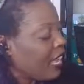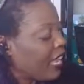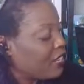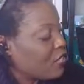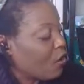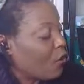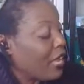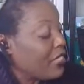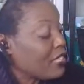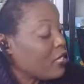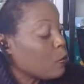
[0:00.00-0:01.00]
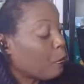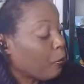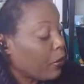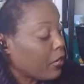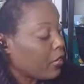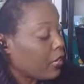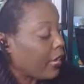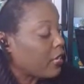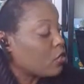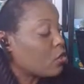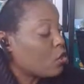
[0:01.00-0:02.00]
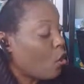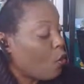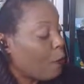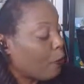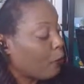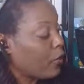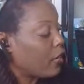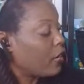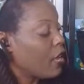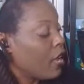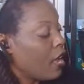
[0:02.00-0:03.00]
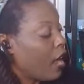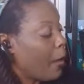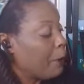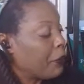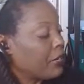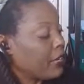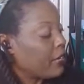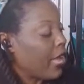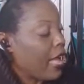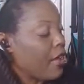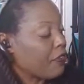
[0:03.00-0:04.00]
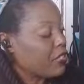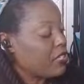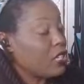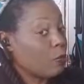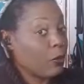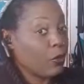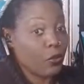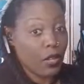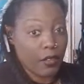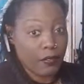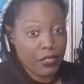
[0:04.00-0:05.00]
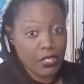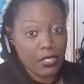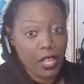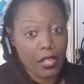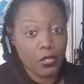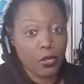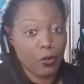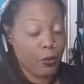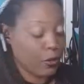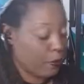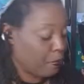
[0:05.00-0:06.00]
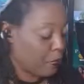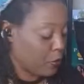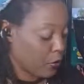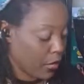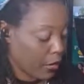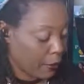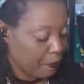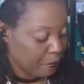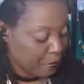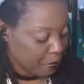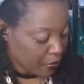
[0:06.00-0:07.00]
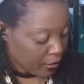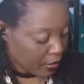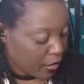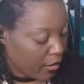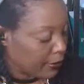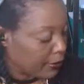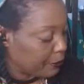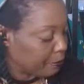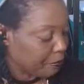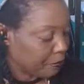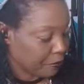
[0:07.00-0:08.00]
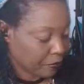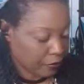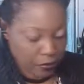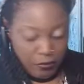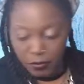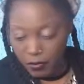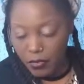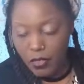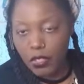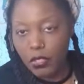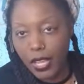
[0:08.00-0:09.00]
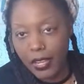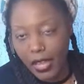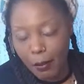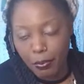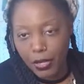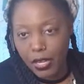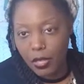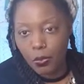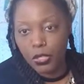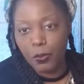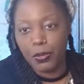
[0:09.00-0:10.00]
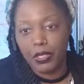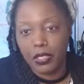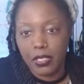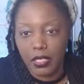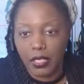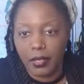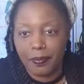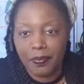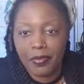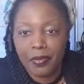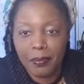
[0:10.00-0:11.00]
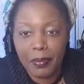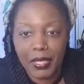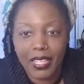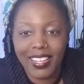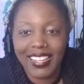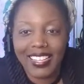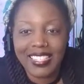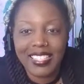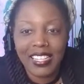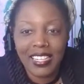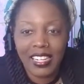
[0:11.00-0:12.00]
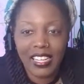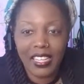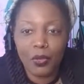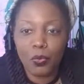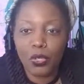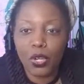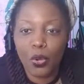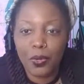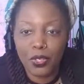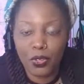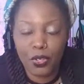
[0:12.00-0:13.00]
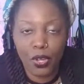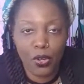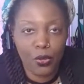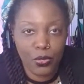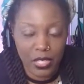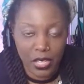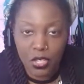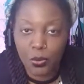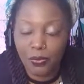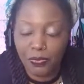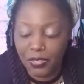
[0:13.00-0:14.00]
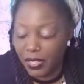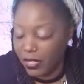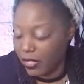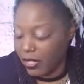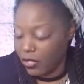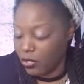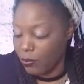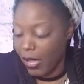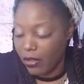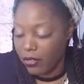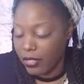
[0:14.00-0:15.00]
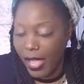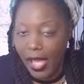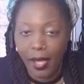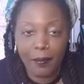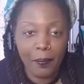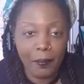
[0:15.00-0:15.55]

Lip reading: And this is pretty. Like, it's so pretty. I'm putting in a half a teaspoon of this adobo, okay? Um, you cannot breathe when you put this in because it will go in your nose and you will feel it that you about to die.